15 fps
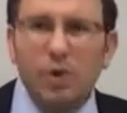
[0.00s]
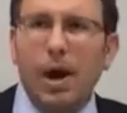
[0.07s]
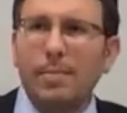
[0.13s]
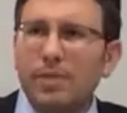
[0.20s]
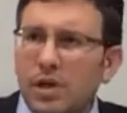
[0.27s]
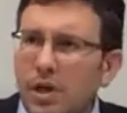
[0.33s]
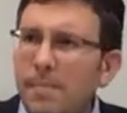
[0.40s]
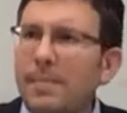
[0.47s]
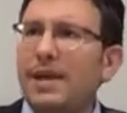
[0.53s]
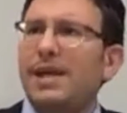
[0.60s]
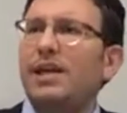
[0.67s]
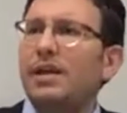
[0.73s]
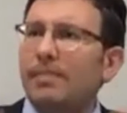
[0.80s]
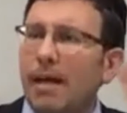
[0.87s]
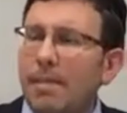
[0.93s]
I'm
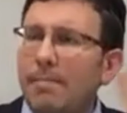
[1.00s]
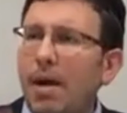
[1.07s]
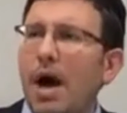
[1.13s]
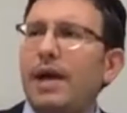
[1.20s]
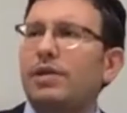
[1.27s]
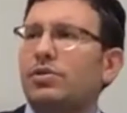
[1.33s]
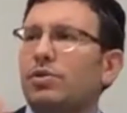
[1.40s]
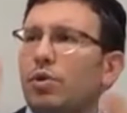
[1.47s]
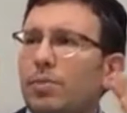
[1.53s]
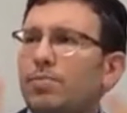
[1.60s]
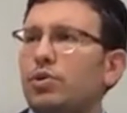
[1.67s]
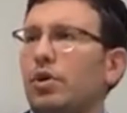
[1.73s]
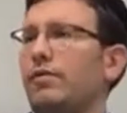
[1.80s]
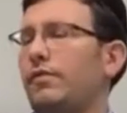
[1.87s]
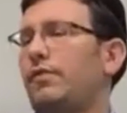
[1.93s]
committed in my mind to
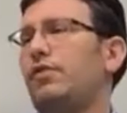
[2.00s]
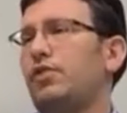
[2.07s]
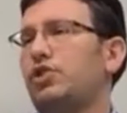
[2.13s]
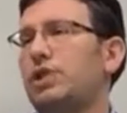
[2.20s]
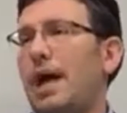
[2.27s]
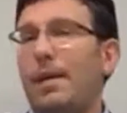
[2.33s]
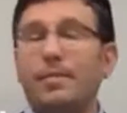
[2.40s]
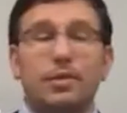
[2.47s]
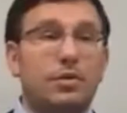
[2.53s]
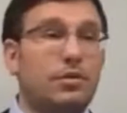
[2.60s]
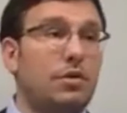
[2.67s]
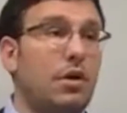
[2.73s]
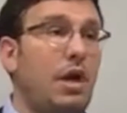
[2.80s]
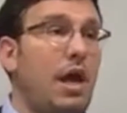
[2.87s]
observe the full Shabbos,